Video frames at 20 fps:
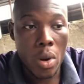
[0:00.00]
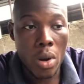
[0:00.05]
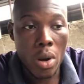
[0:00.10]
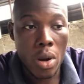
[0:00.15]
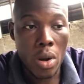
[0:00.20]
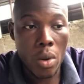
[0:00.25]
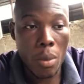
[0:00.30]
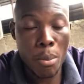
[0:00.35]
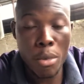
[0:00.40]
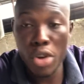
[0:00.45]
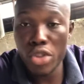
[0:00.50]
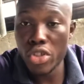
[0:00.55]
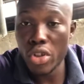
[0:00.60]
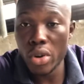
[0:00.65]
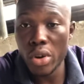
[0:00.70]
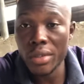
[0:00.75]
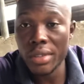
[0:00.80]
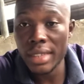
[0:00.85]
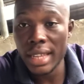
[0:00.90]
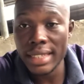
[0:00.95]
moisture
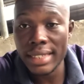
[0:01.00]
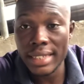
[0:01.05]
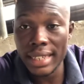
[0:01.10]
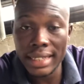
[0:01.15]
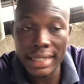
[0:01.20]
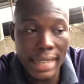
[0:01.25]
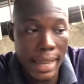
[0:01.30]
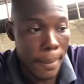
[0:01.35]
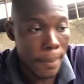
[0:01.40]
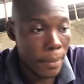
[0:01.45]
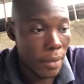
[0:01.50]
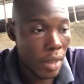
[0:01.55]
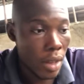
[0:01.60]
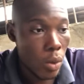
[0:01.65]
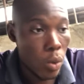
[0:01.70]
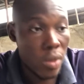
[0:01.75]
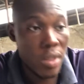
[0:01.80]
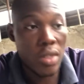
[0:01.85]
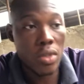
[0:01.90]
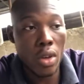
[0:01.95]
content in them,
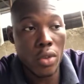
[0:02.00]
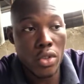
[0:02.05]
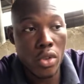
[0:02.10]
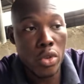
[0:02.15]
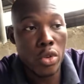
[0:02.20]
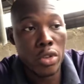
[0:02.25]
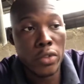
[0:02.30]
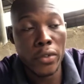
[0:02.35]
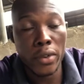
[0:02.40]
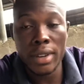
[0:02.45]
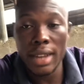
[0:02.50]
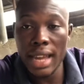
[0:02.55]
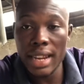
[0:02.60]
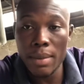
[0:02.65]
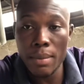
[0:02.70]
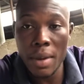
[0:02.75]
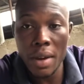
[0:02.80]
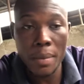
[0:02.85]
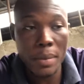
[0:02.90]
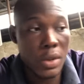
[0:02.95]
which is also good for the
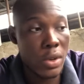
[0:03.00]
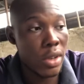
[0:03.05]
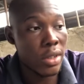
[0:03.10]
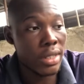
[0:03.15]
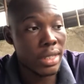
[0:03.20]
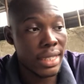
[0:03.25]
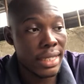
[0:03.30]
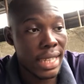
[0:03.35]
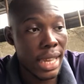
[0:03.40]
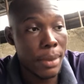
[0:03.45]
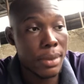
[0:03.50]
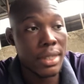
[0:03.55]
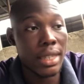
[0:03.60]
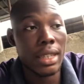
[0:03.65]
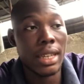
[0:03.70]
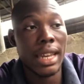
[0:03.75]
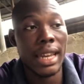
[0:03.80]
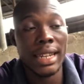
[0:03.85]
animal because it helps